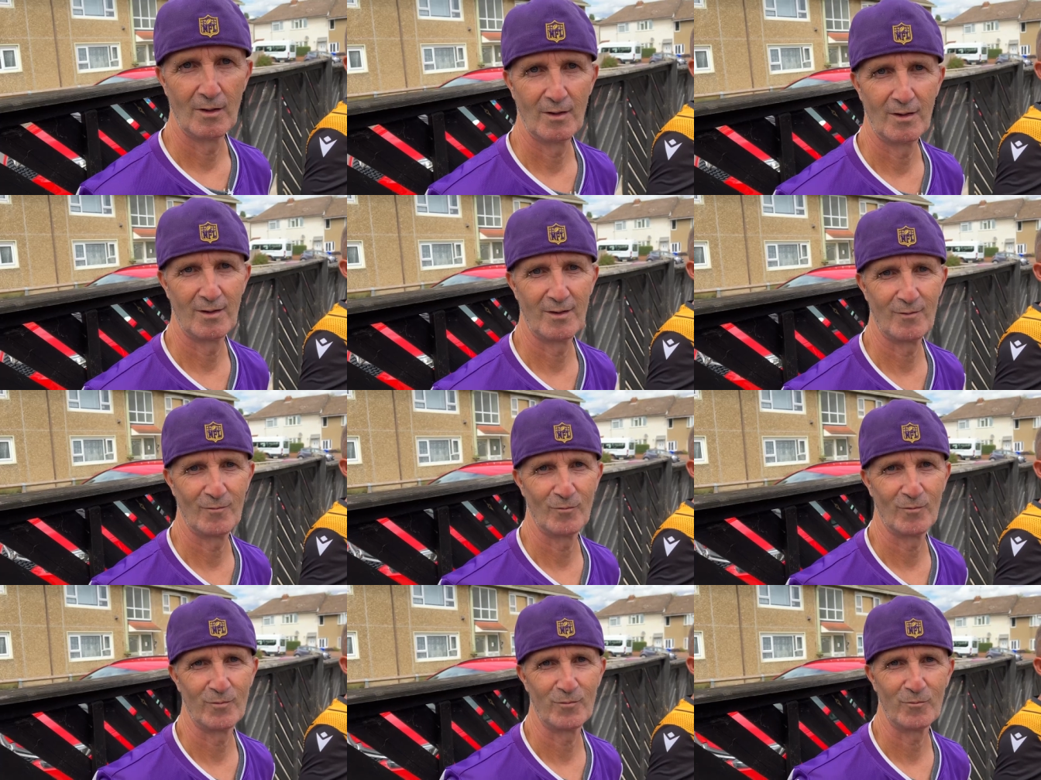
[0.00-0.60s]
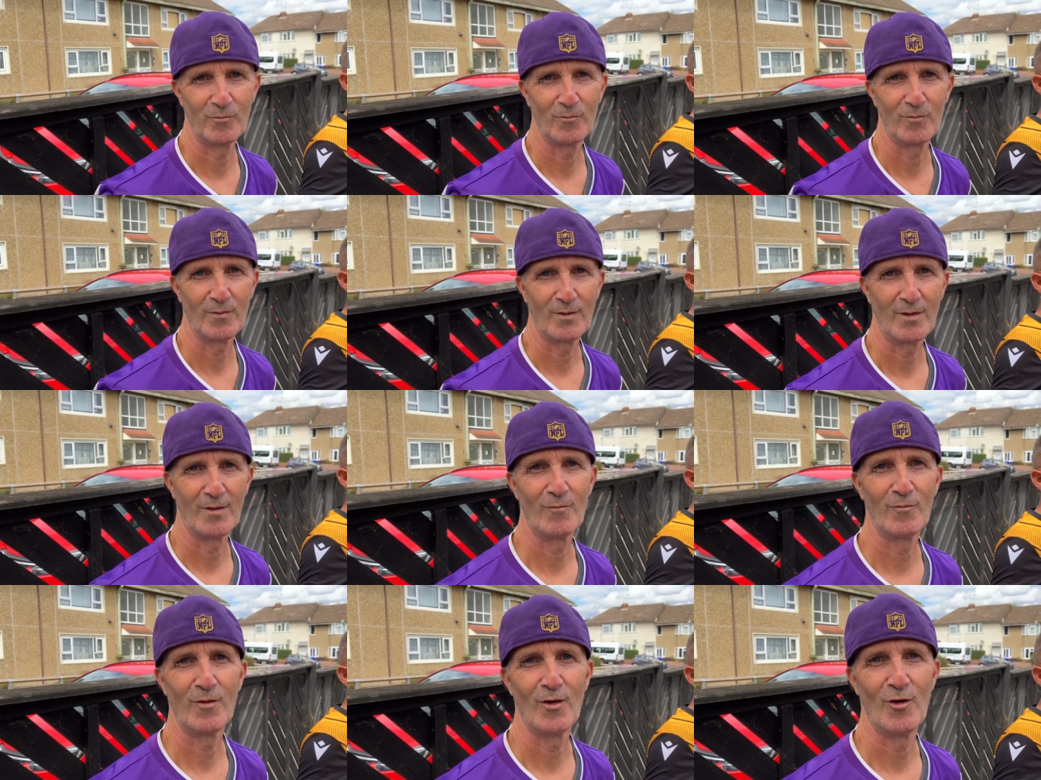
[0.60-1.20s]
was like, oh yeah,
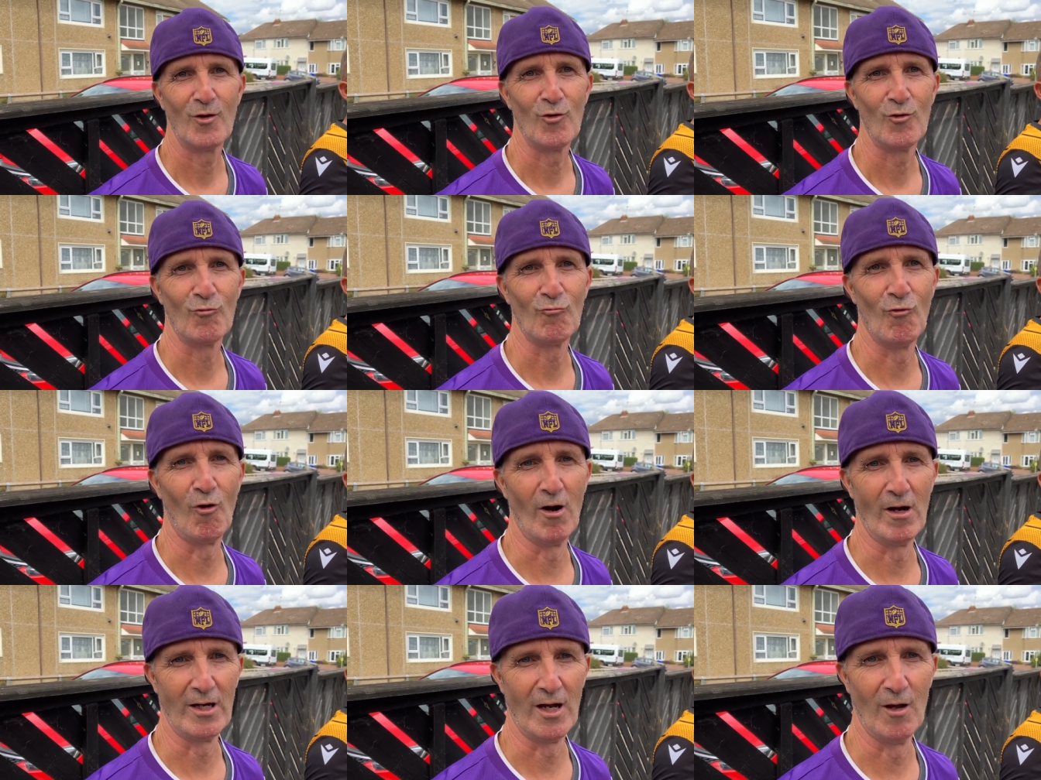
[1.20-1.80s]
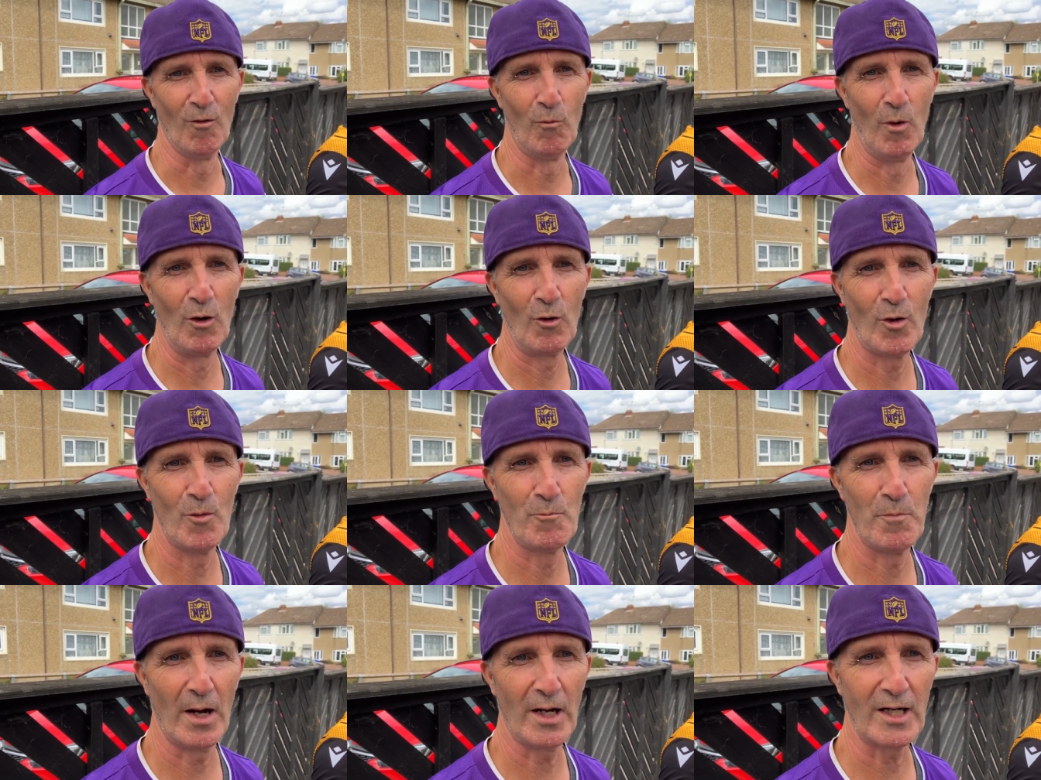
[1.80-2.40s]
no, I don't. right, yeah.
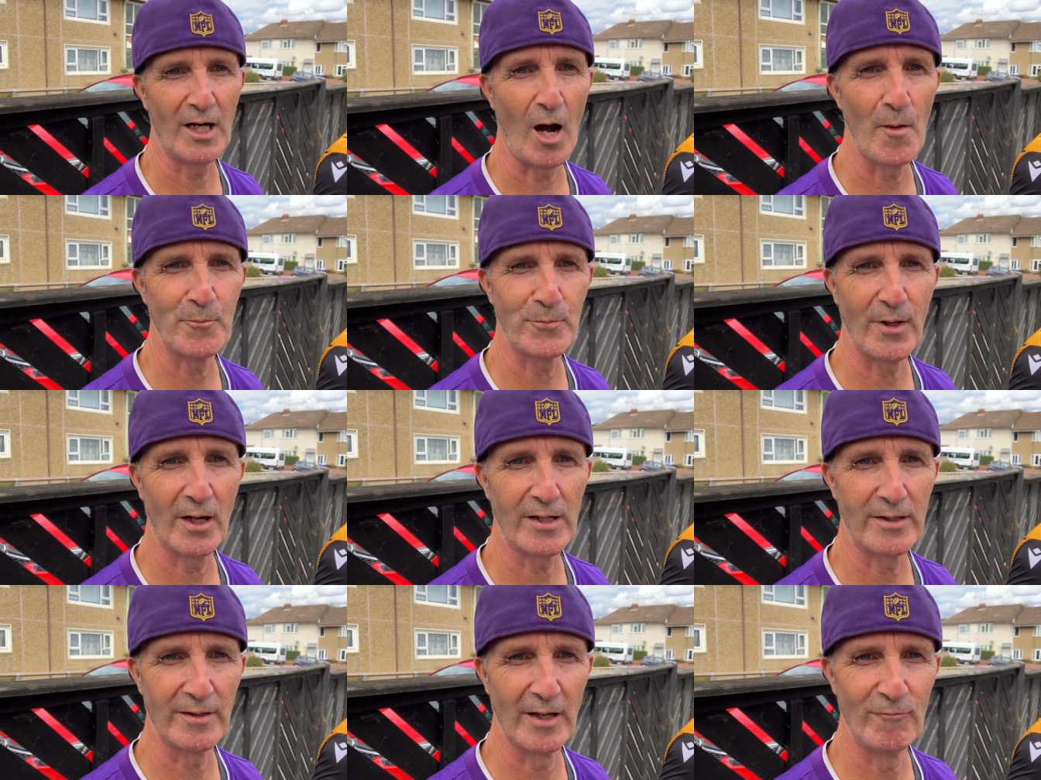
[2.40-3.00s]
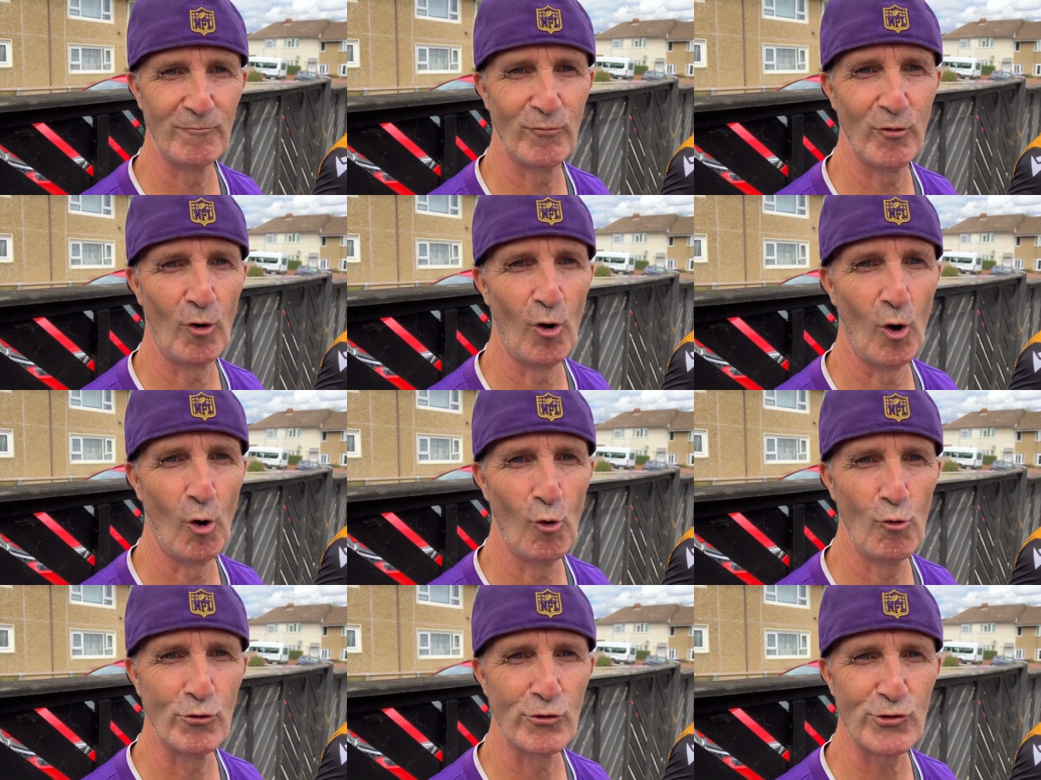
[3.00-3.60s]
Welcome back. Update then
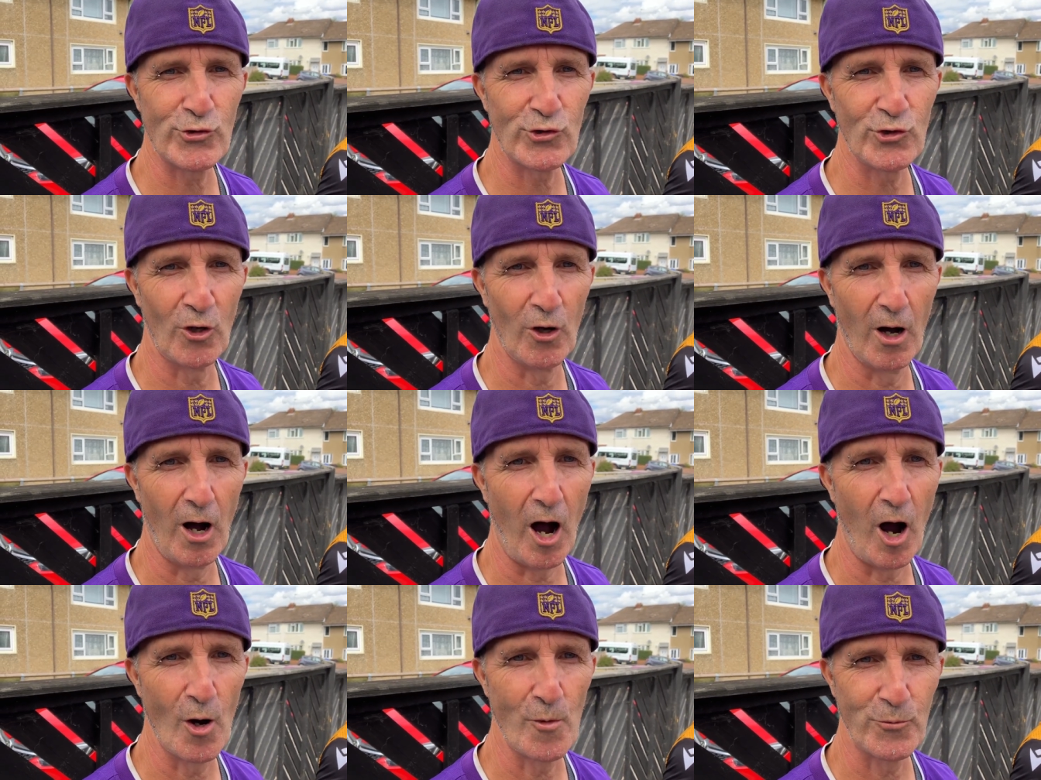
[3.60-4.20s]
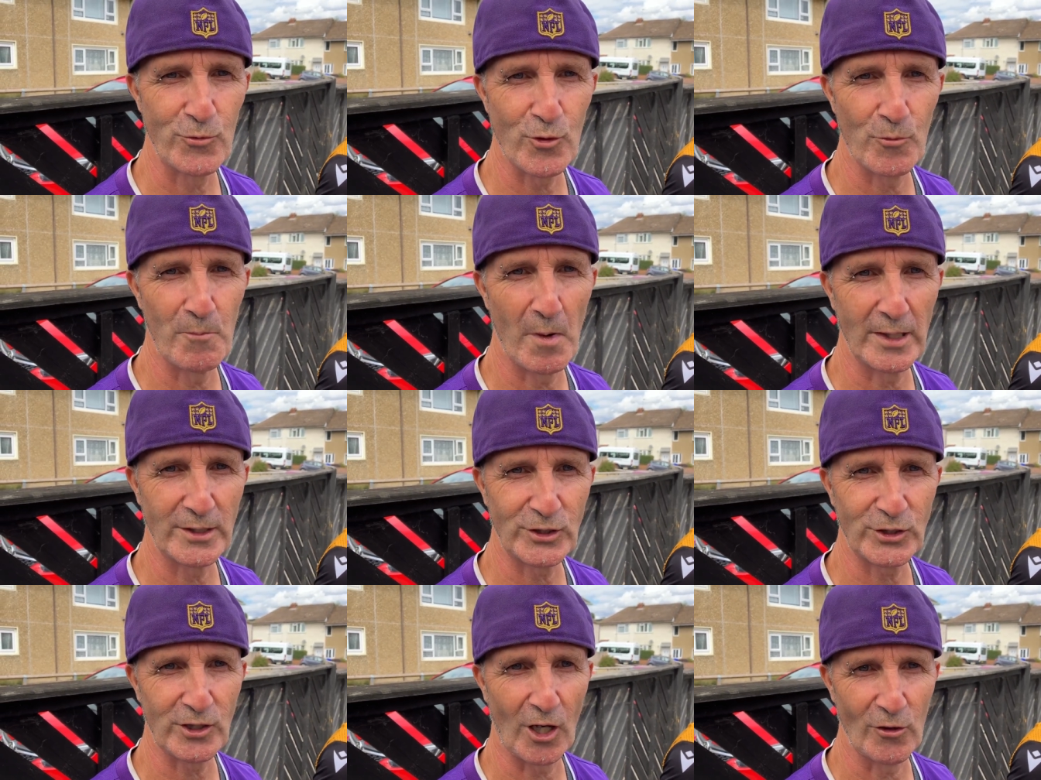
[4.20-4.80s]
for Aldershot at home to
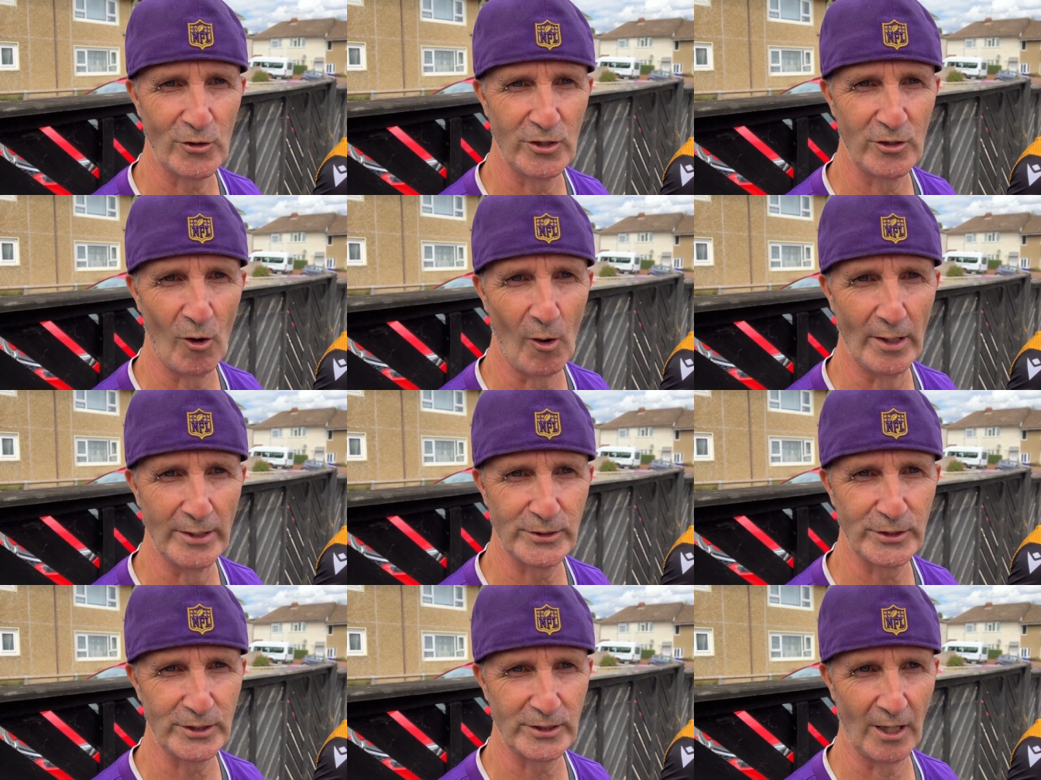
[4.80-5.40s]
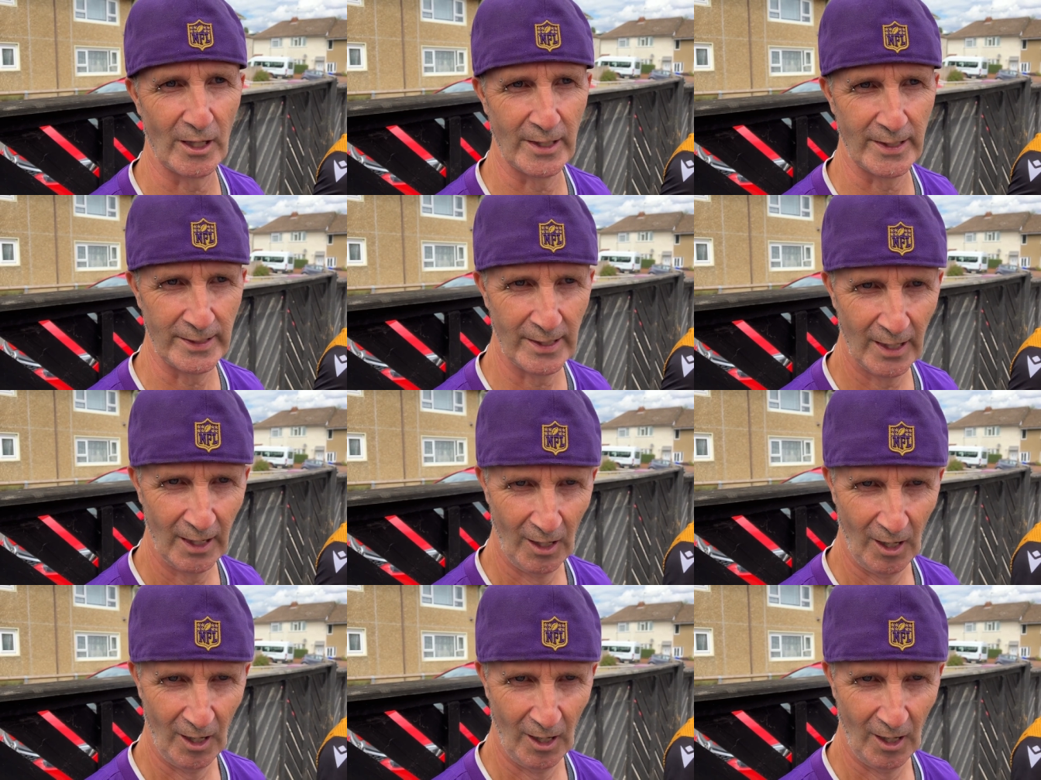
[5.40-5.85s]
Maidstone United today.